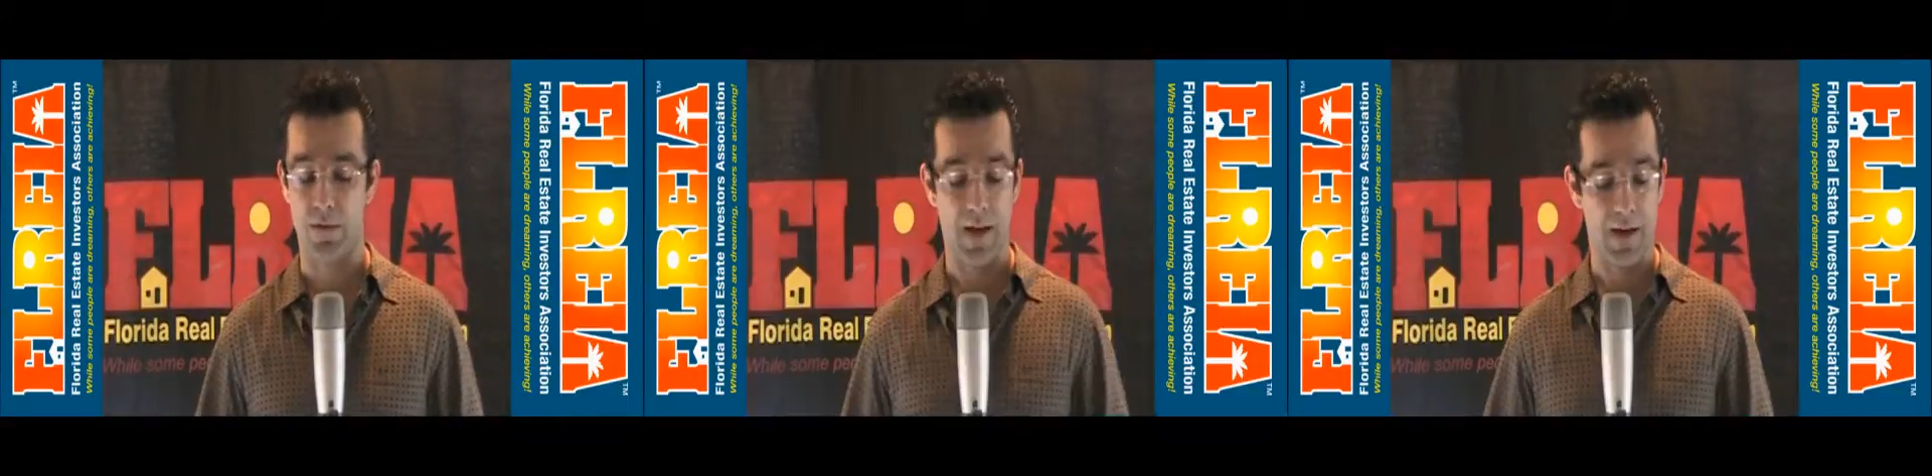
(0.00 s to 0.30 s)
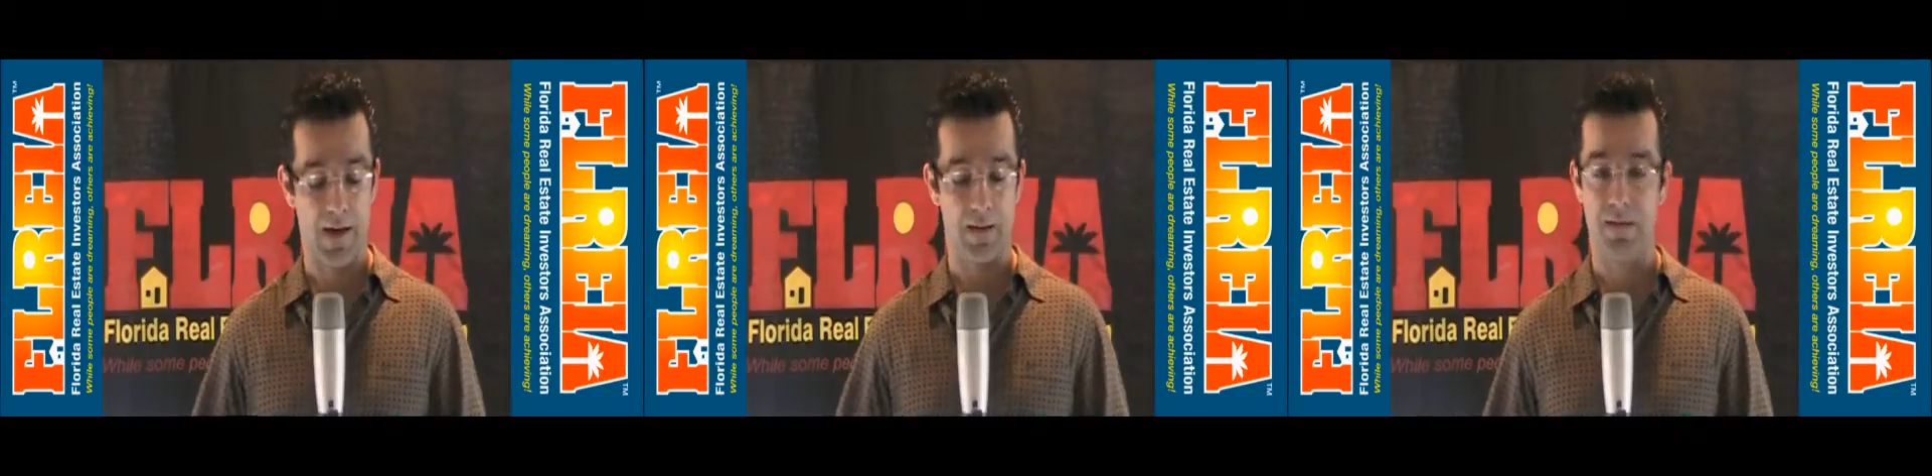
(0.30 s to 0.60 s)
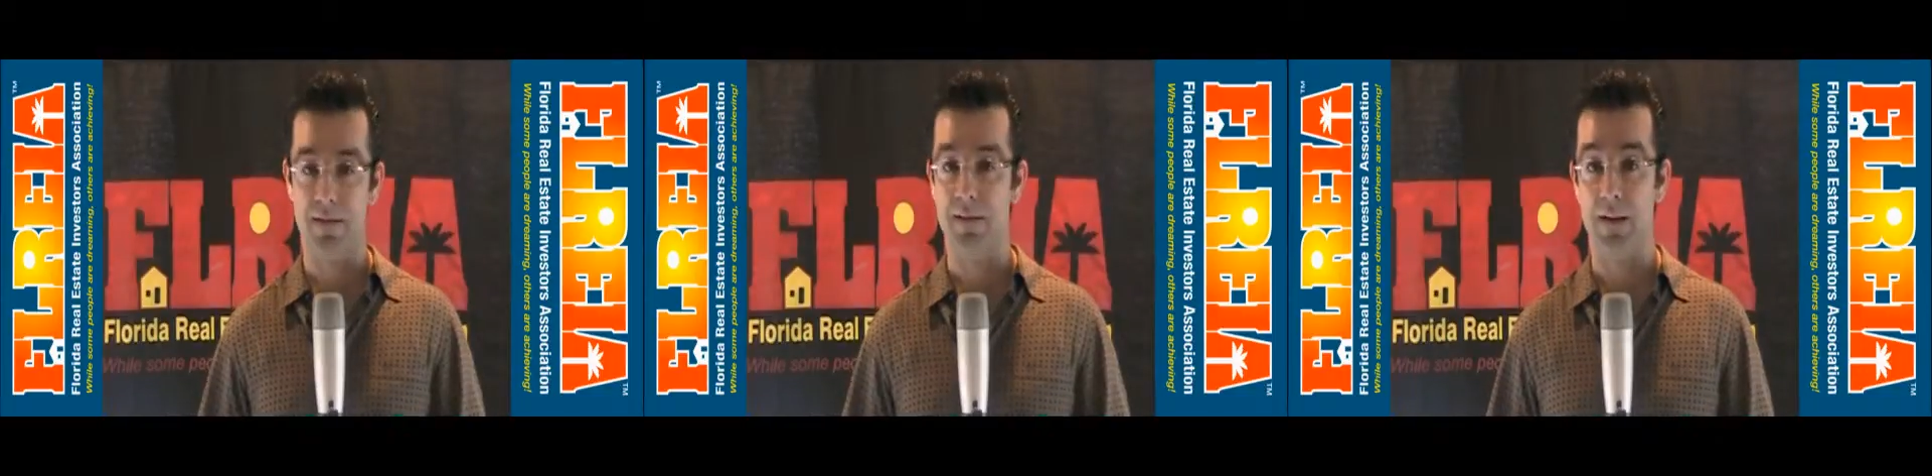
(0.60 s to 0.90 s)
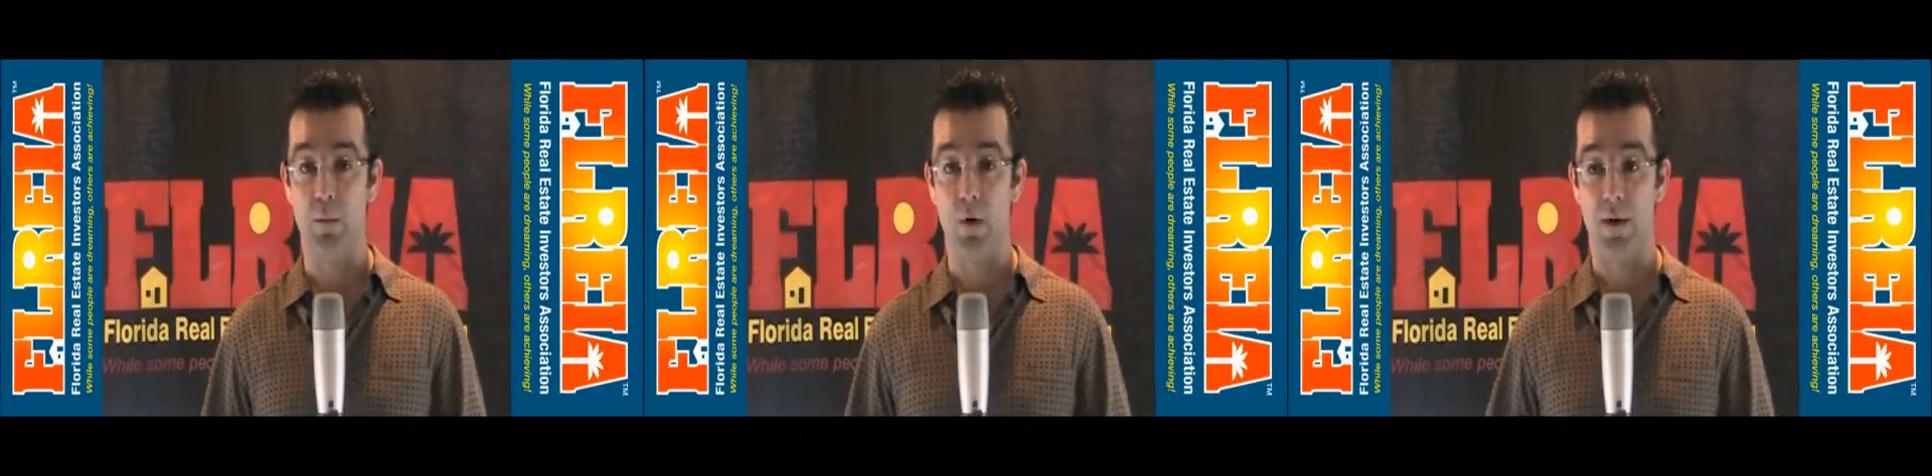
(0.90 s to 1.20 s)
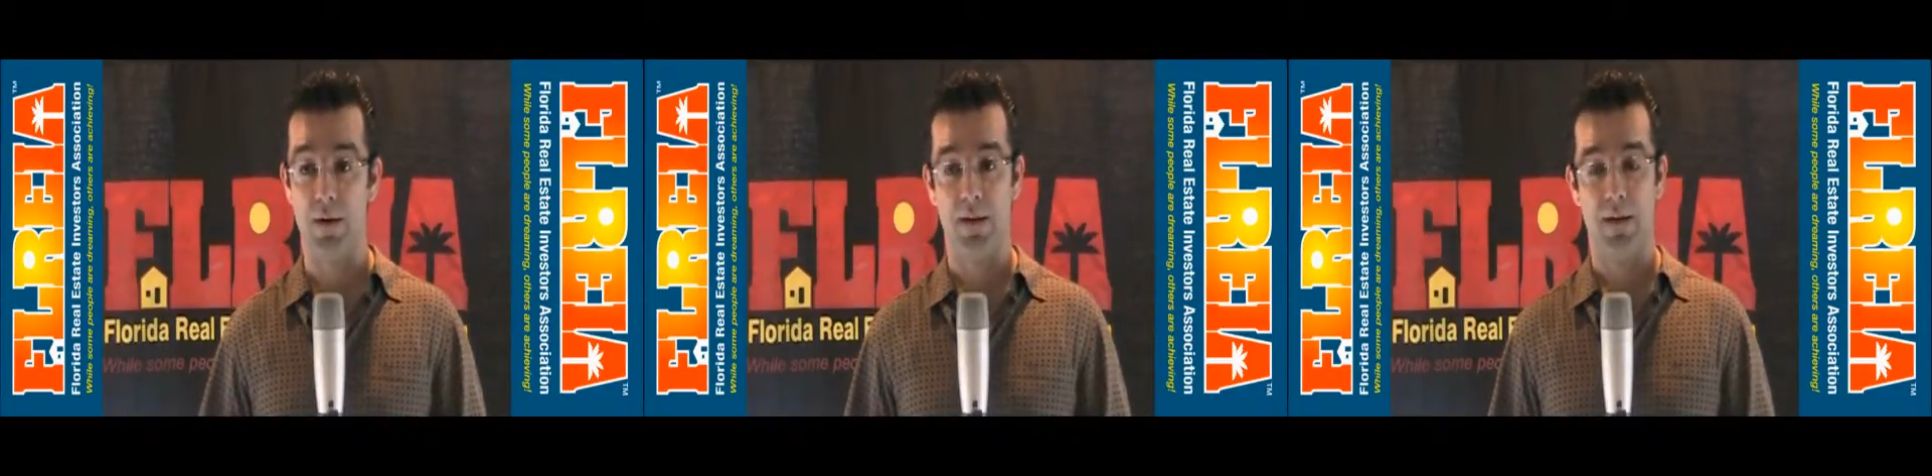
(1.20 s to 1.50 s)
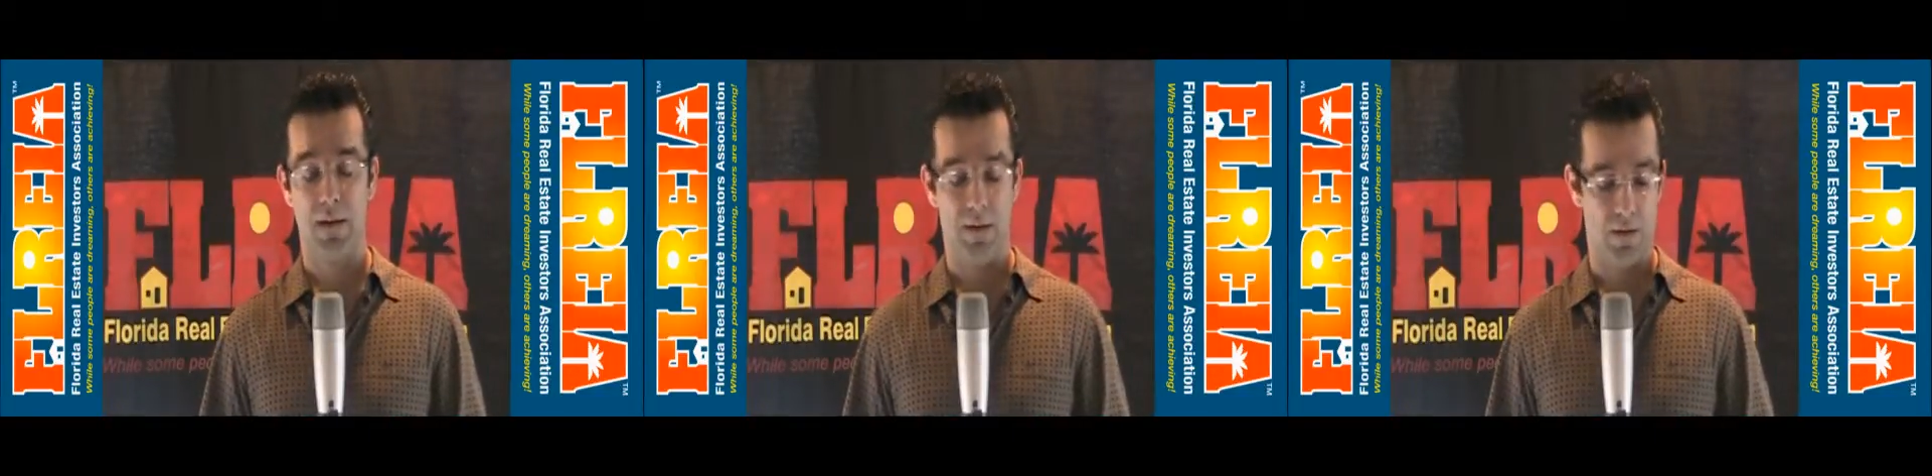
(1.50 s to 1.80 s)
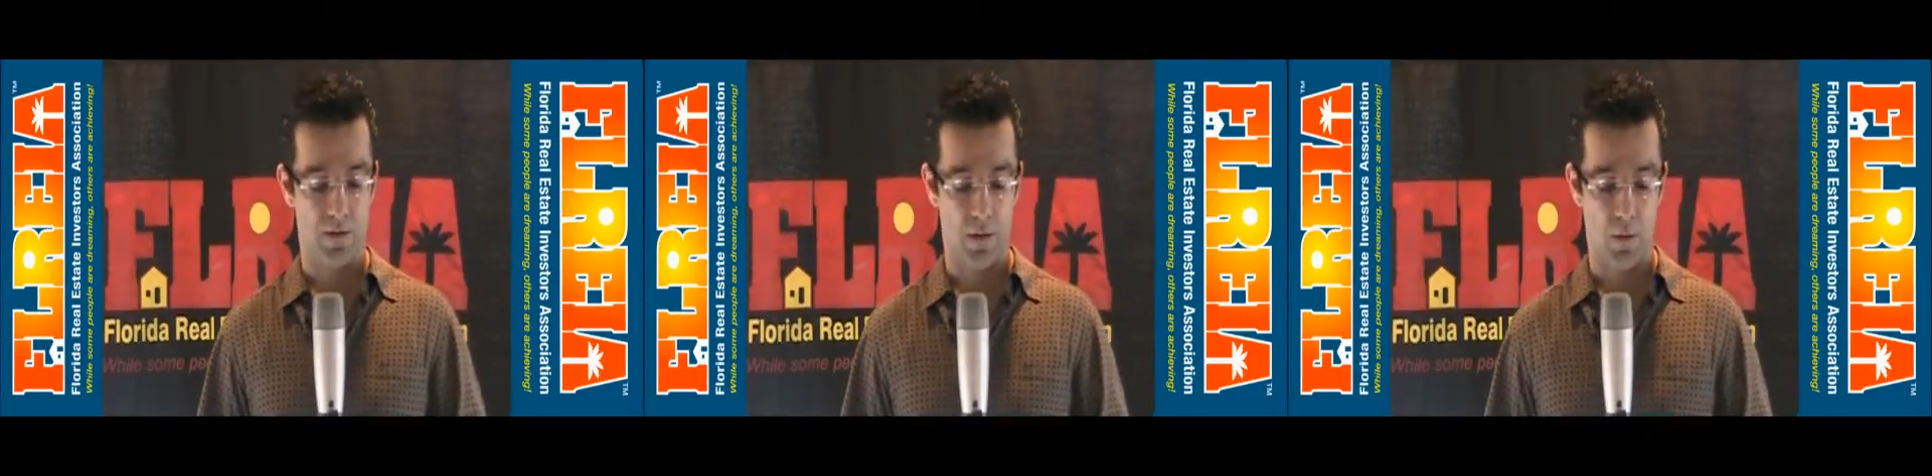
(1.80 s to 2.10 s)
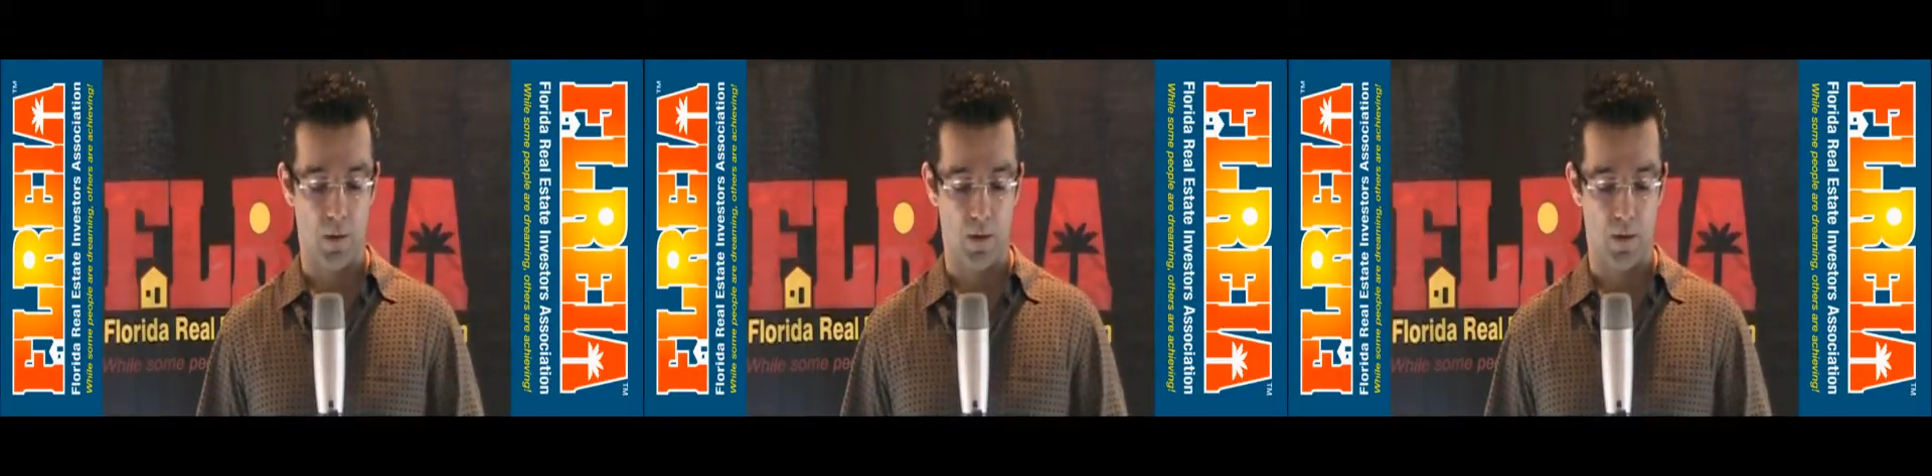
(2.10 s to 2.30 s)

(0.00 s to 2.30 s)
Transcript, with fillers: lot of guys need work, so uh,